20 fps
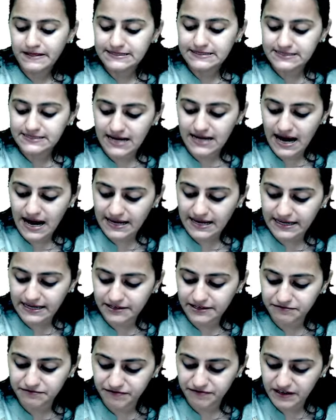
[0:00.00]

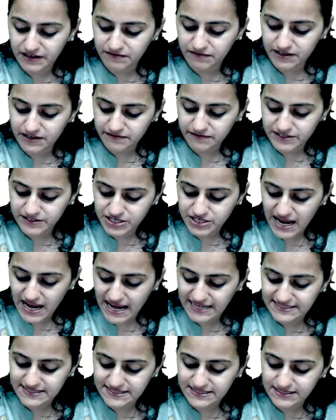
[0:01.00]
scarlet fever, which
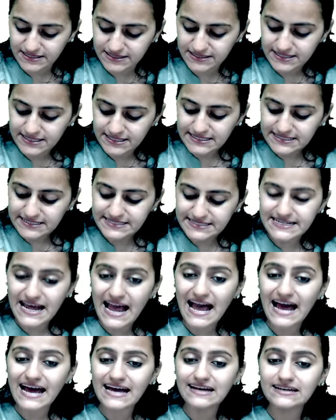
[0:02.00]
has the
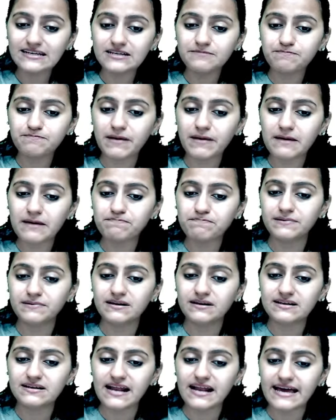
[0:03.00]

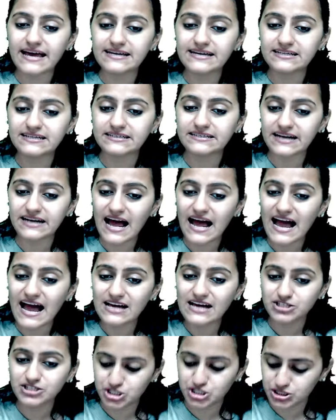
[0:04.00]
sandpaper like
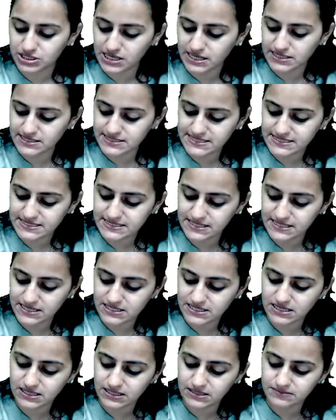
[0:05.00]
rash, there is
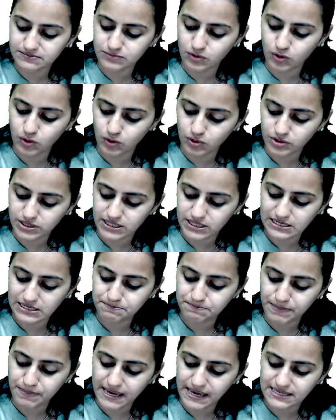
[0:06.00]
circumoral
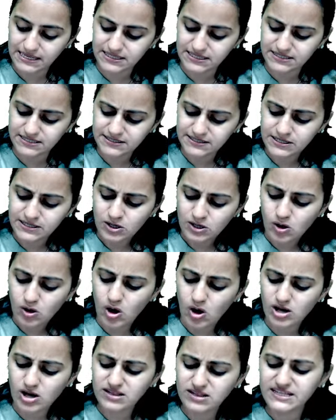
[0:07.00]
pallor.
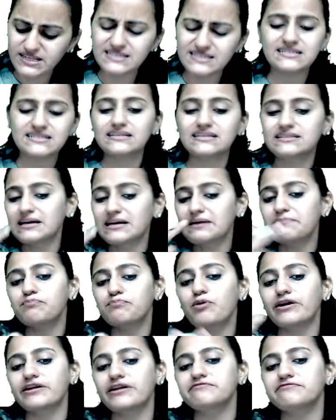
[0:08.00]
All these are the
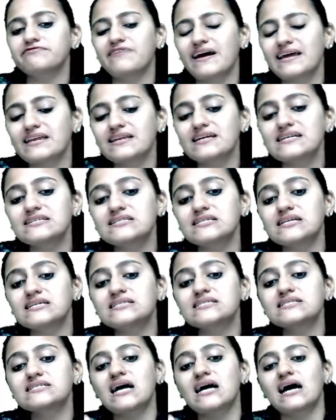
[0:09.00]
important findings in
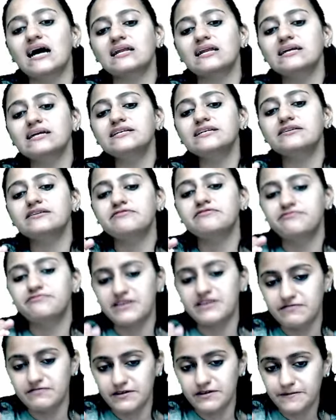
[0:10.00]
scarlet
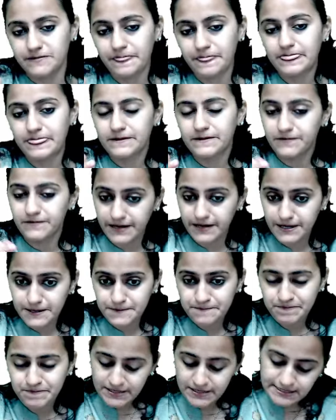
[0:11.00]
fever. Okay.
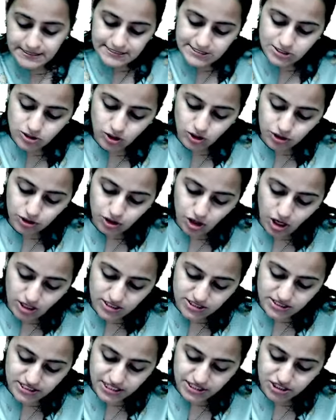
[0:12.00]
So,
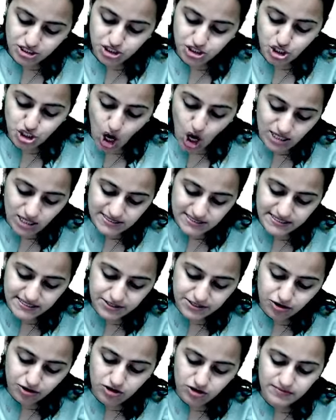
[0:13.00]
toxic shock
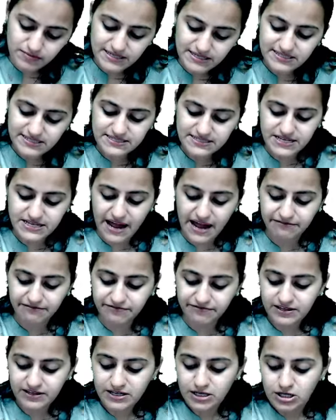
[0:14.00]
syndrome is
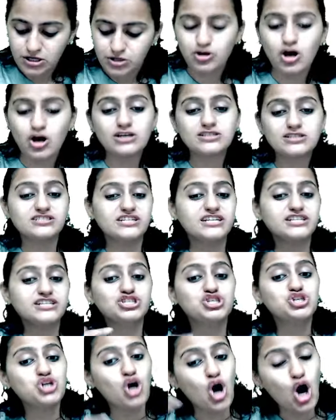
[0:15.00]
Staph. Toxic
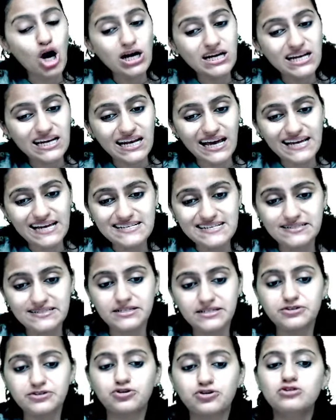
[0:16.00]
shock like
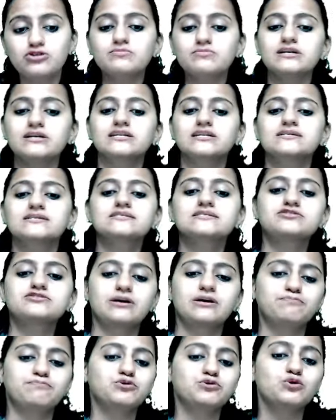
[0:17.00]
syndrome is
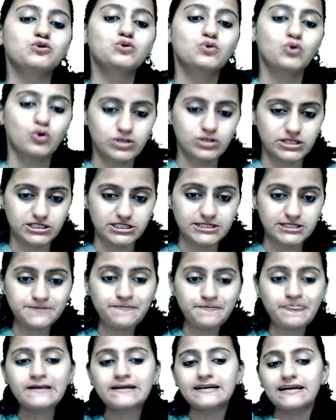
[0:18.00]
Streptococcus.
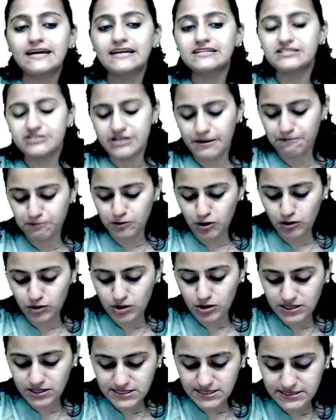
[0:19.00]
In
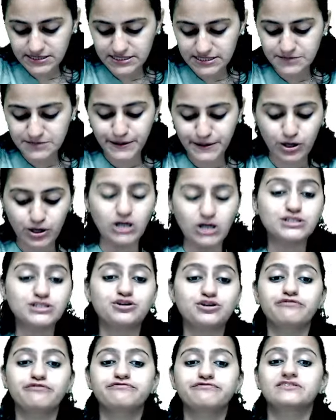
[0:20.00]
Streptococcus, it is because
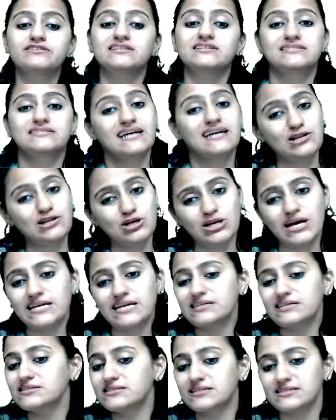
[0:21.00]
of the
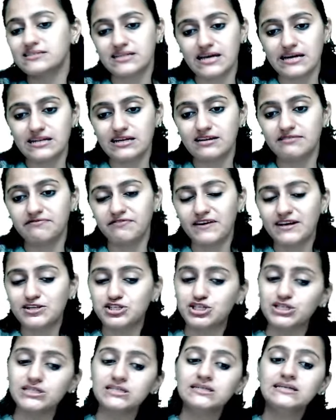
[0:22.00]
cellulitis, the skin
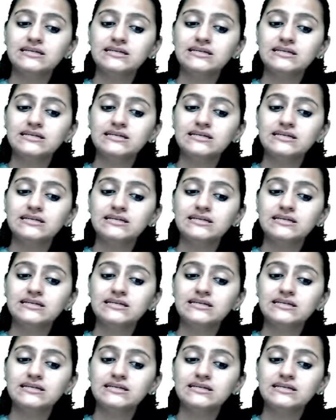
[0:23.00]
infection.